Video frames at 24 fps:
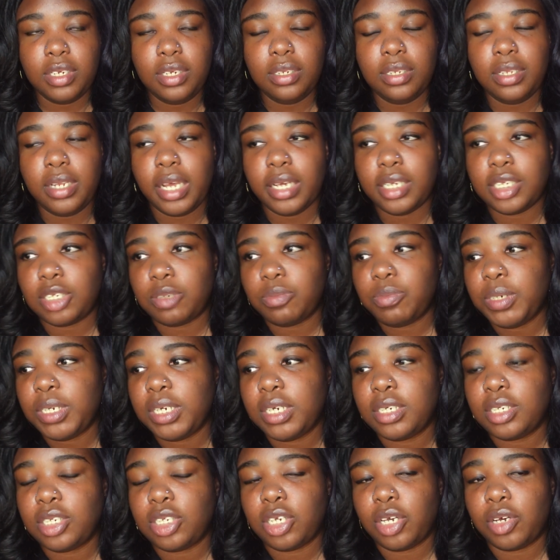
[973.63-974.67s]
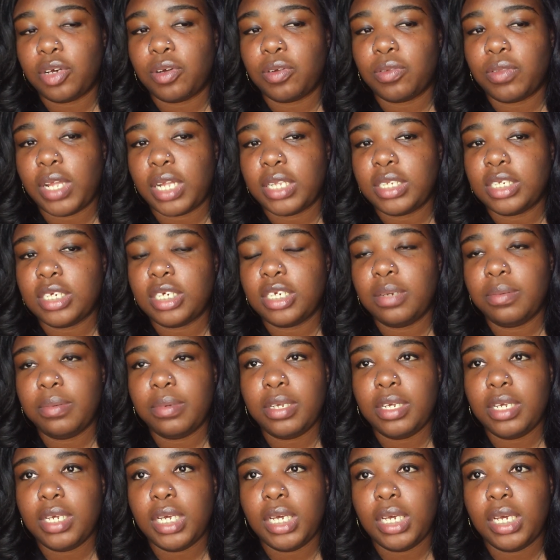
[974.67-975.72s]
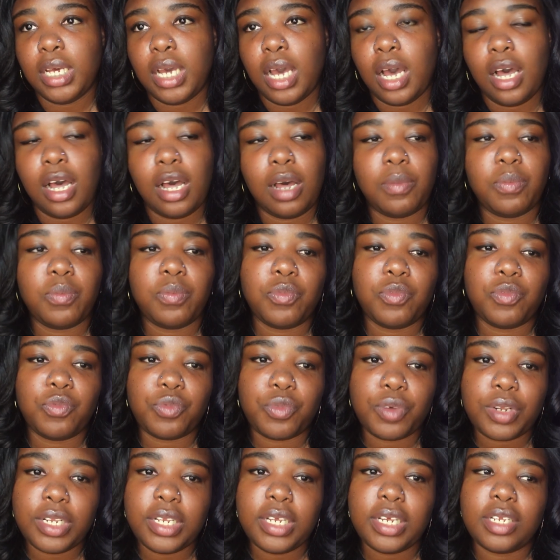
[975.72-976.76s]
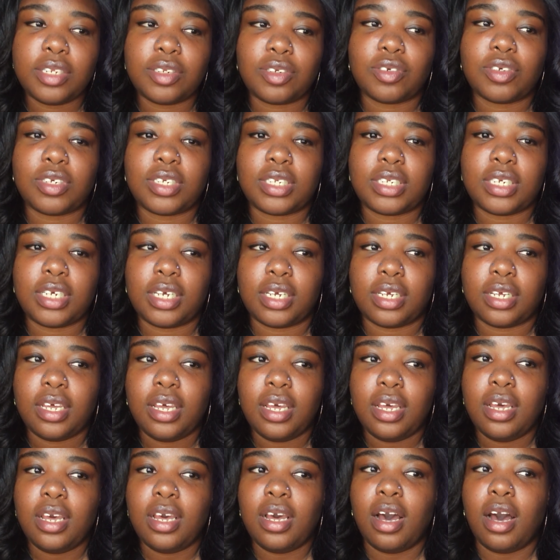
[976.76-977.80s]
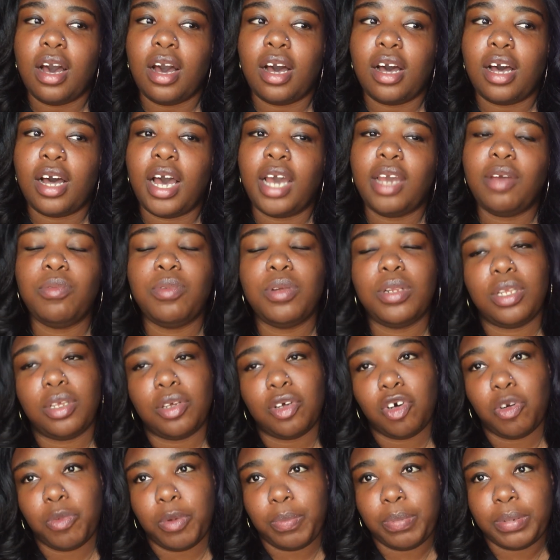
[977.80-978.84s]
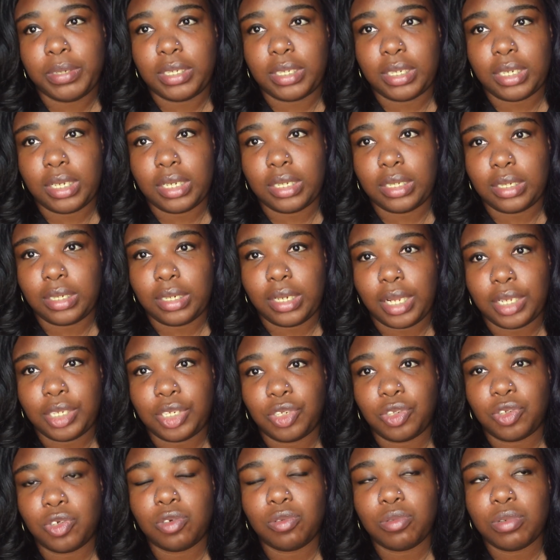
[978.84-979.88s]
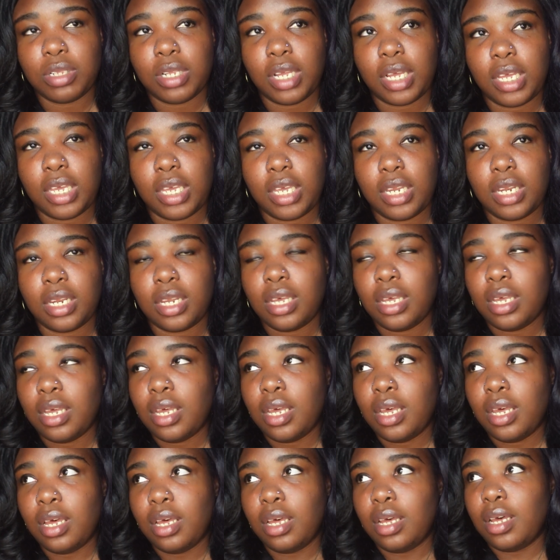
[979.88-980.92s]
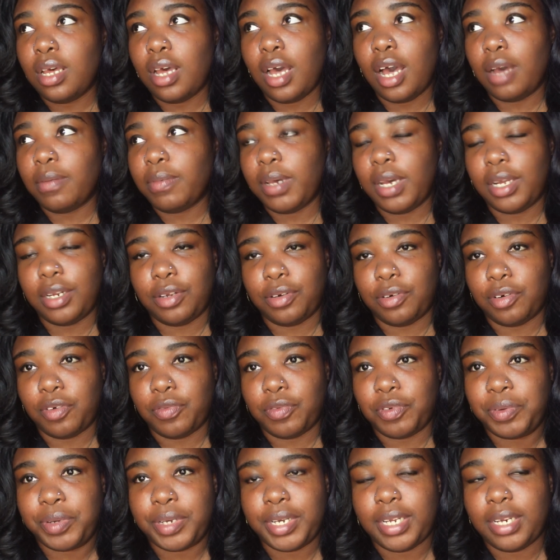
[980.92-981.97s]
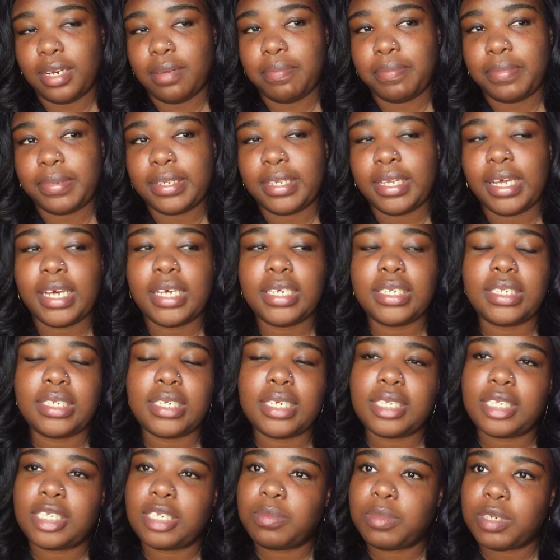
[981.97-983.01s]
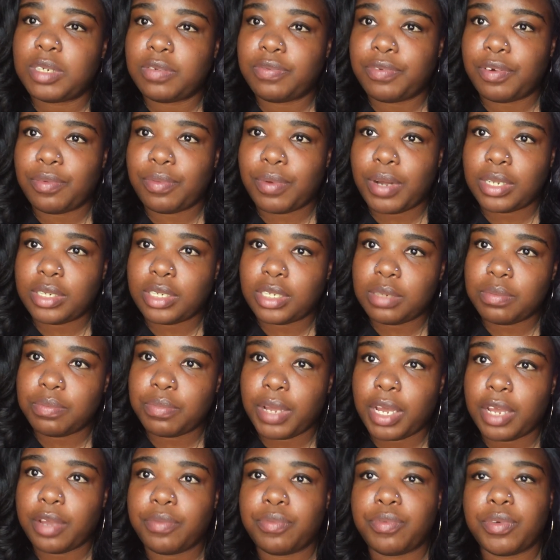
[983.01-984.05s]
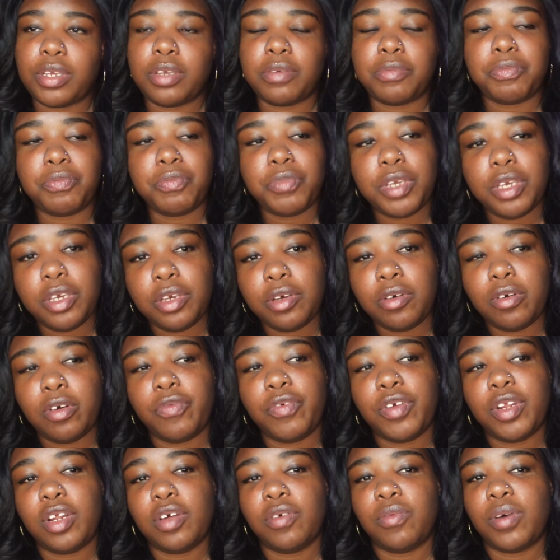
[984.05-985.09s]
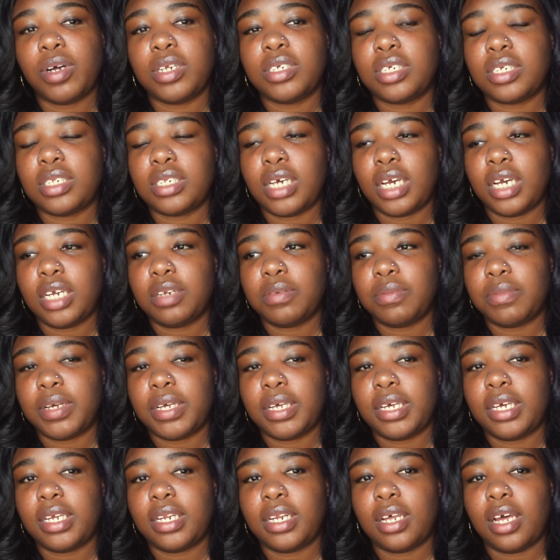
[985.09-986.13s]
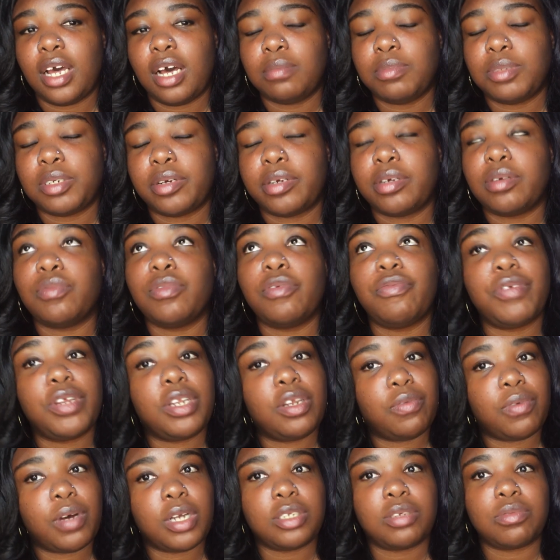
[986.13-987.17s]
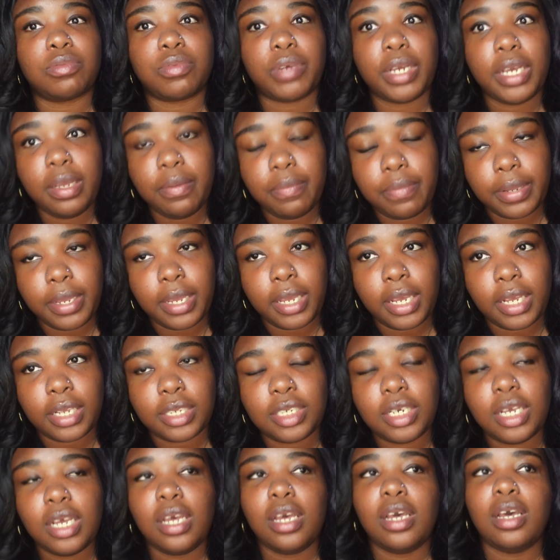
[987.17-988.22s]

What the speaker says: next week, so that's gonna be really interesting. I really hope it puts an end to that storyline. I'm kind of over it. But guys, thanks so much for watching my review. If you didn't watch Dynamite, I'm sorry, if you didn't watch Rampage,